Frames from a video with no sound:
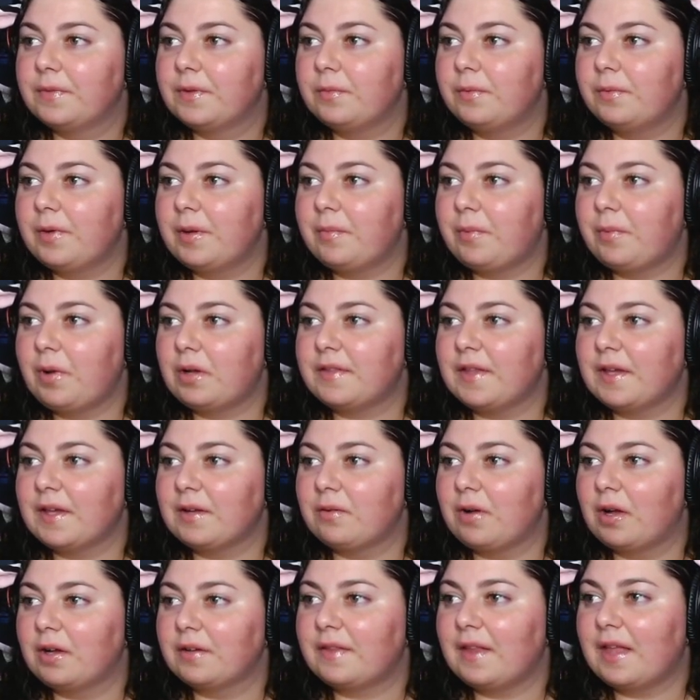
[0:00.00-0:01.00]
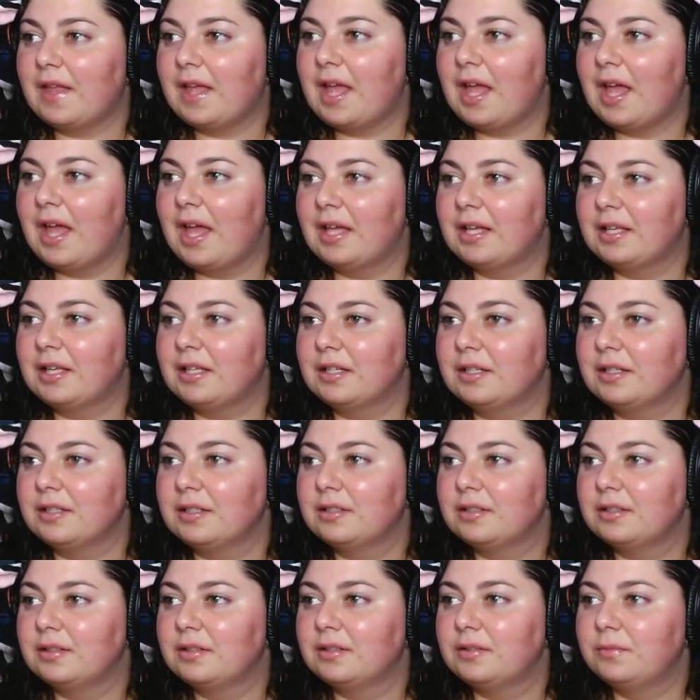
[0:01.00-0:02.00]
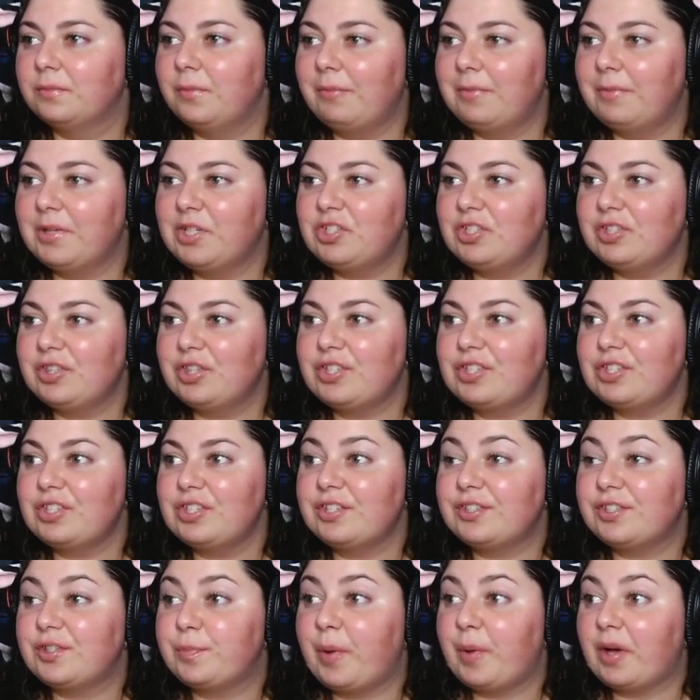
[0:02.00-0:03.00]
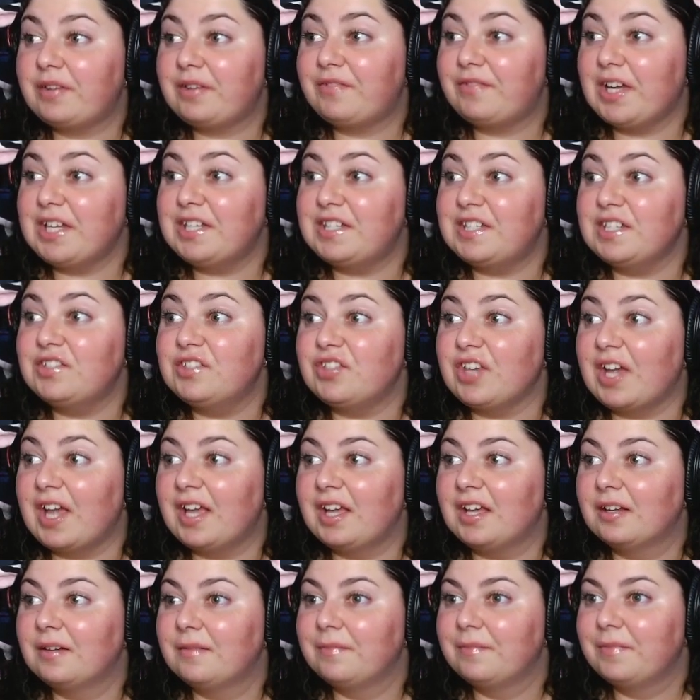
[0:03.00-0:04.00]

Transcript: Wait, wrong thing, wrong thing. Wait, we should listen to Spotify DJ.